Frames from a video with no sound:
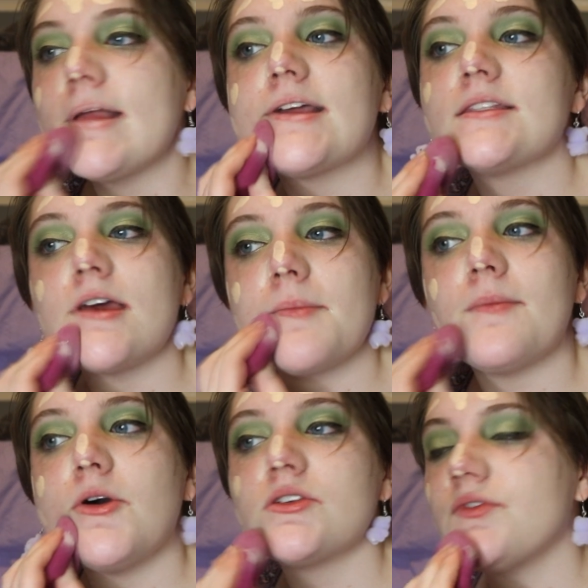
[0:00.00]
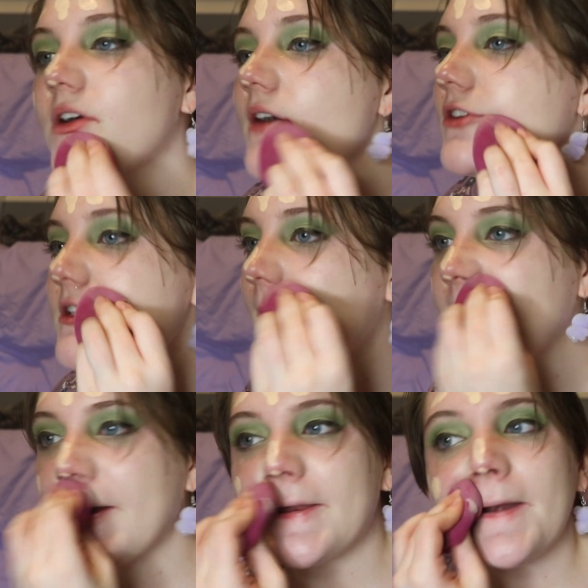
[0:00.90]
Like, it's not my most full coverage
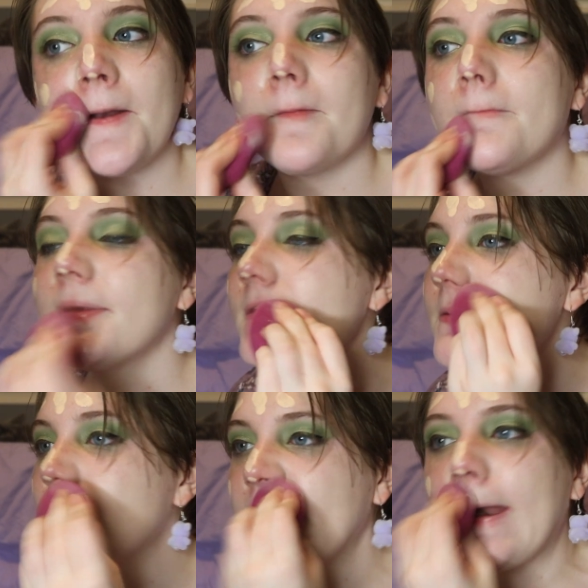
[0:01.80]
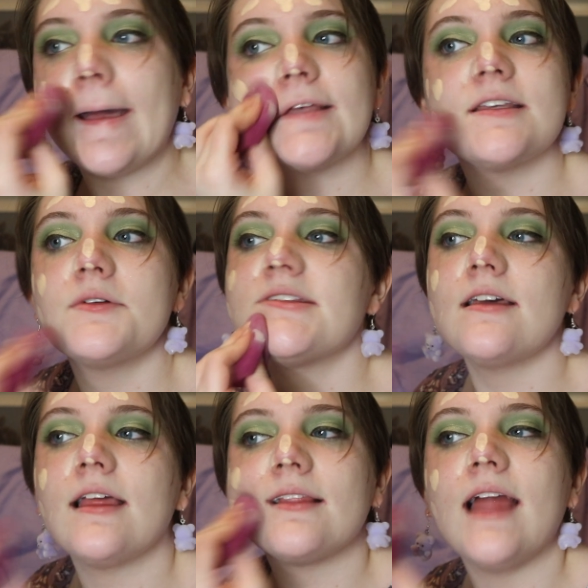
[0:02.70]
foundation, but it's pretty nice. I would say
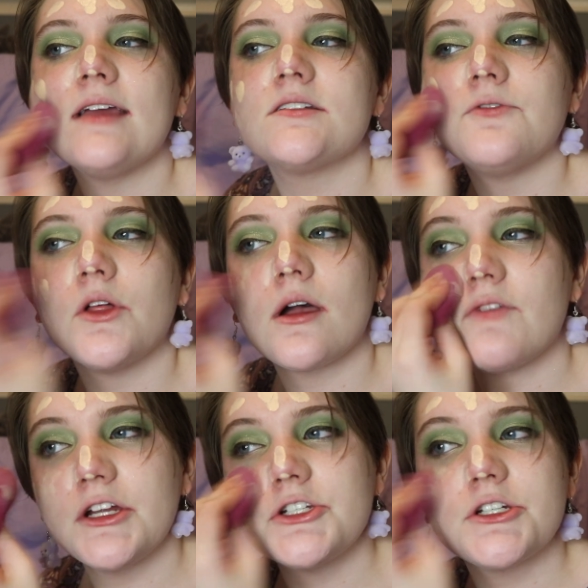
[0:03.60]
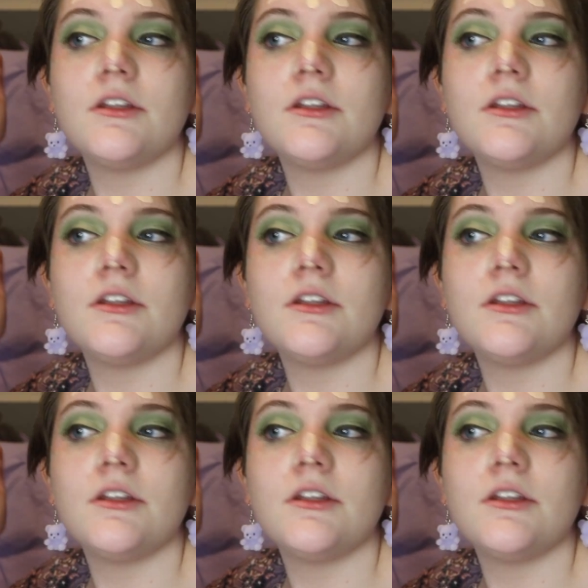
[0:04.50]
like light to full coverage.